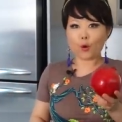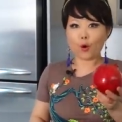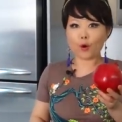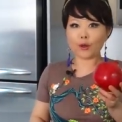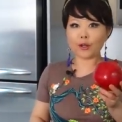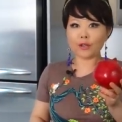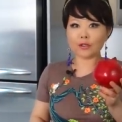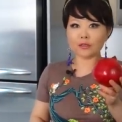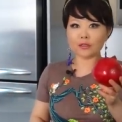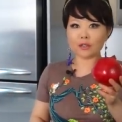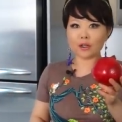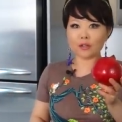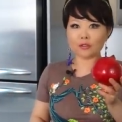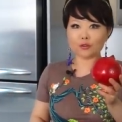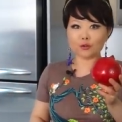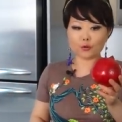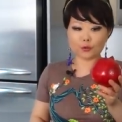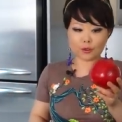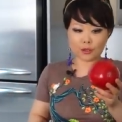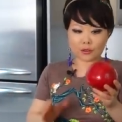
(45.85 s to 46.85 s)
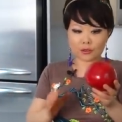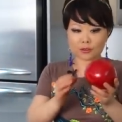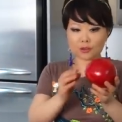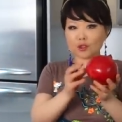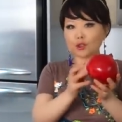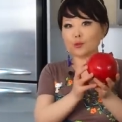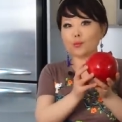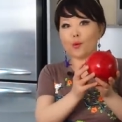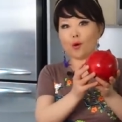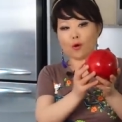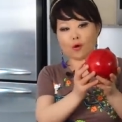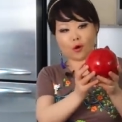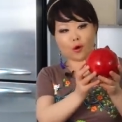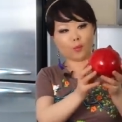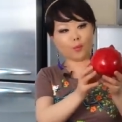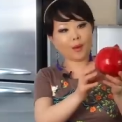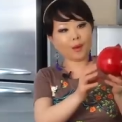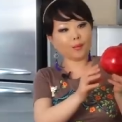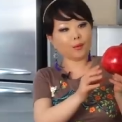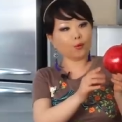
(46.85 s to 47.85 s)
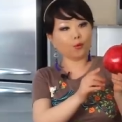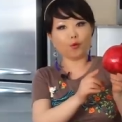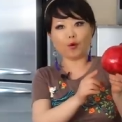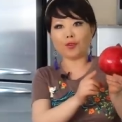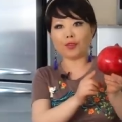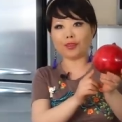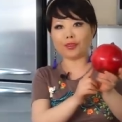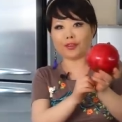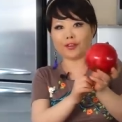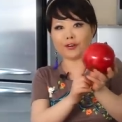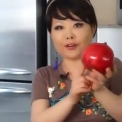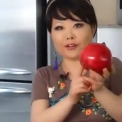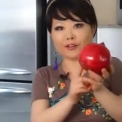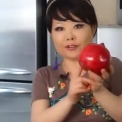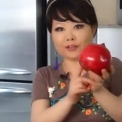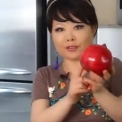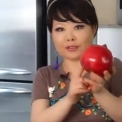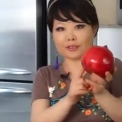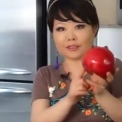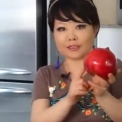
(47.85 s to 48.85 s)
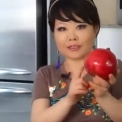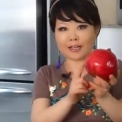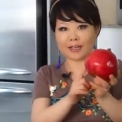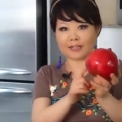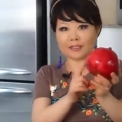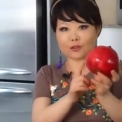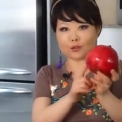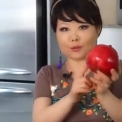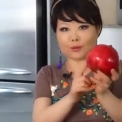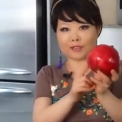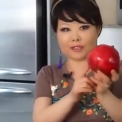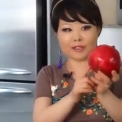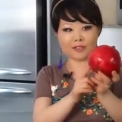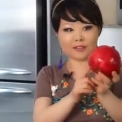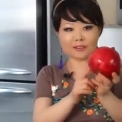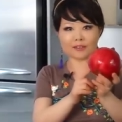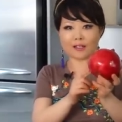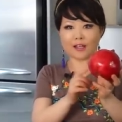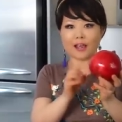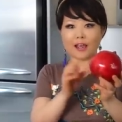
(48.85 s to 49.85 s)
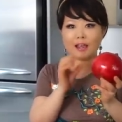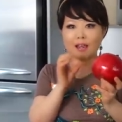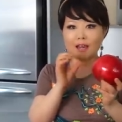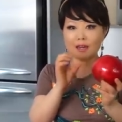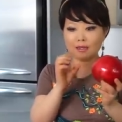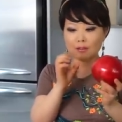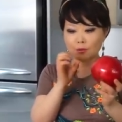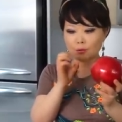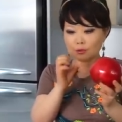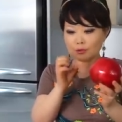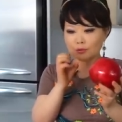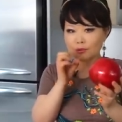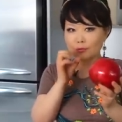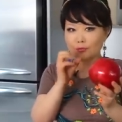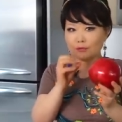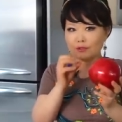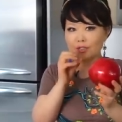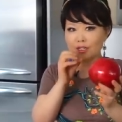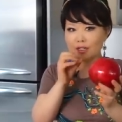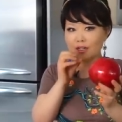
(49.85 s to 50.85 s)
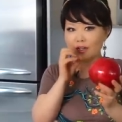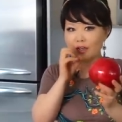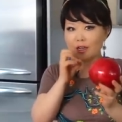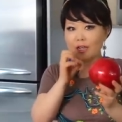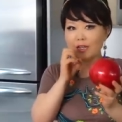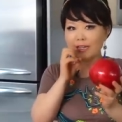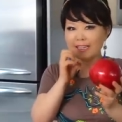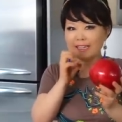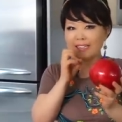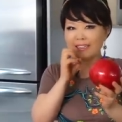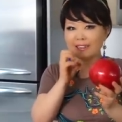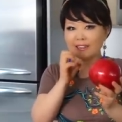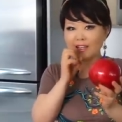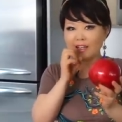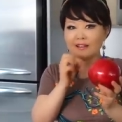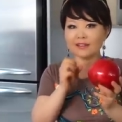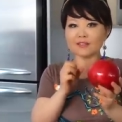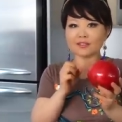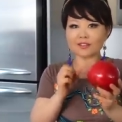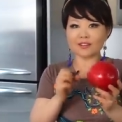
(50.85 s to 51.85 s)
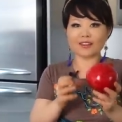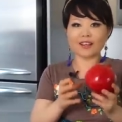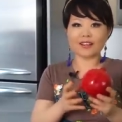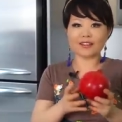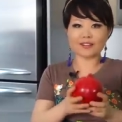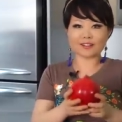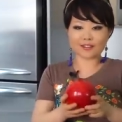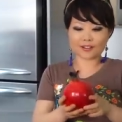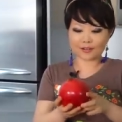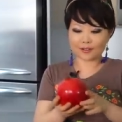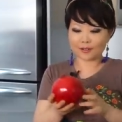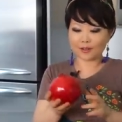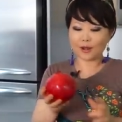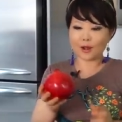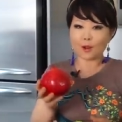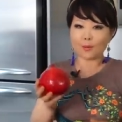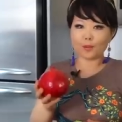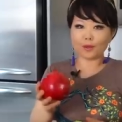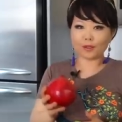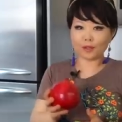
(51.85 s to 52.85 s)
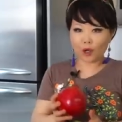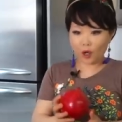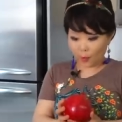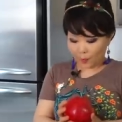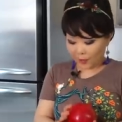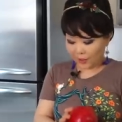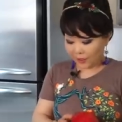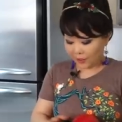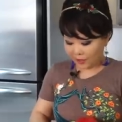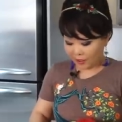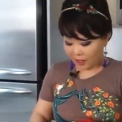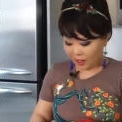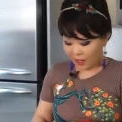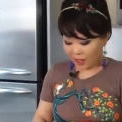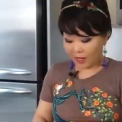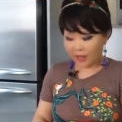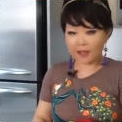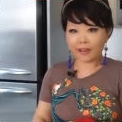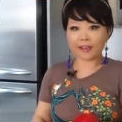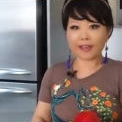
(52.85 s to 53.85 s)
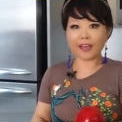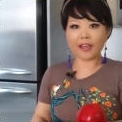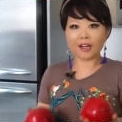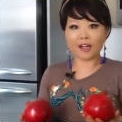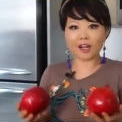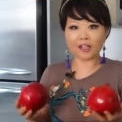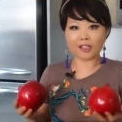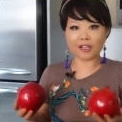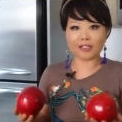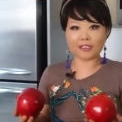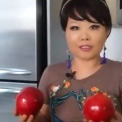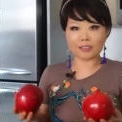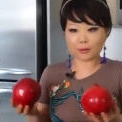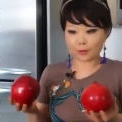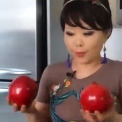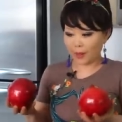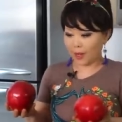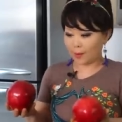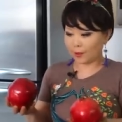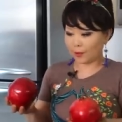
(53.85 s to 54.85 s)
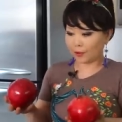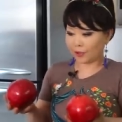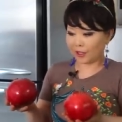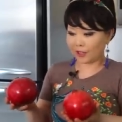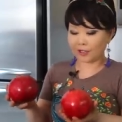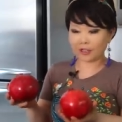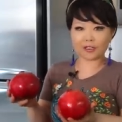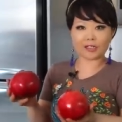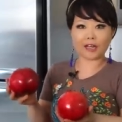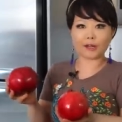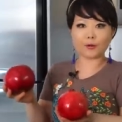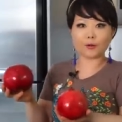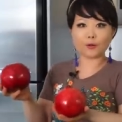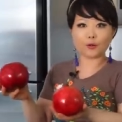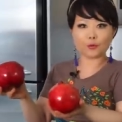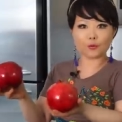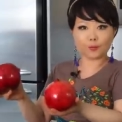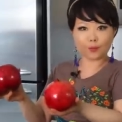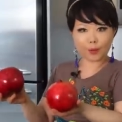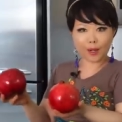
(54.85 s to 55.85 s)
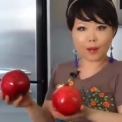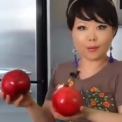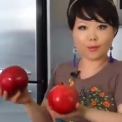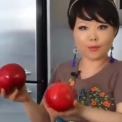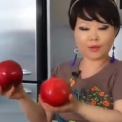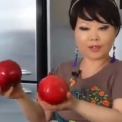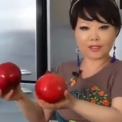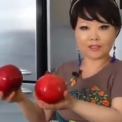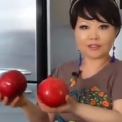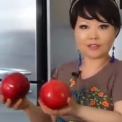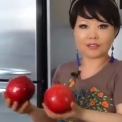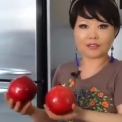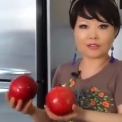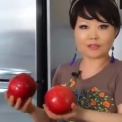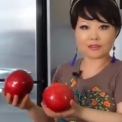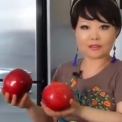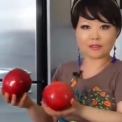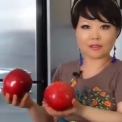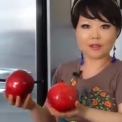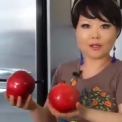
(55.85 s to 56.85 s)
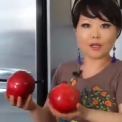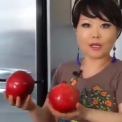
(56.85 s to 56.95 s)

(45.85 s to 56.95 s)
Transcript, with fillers: Korean songnyu is smaller, maybe one-third size of this, and also really intense taste. But America, Canada, this pomegranate, I don't know, probably this is uh,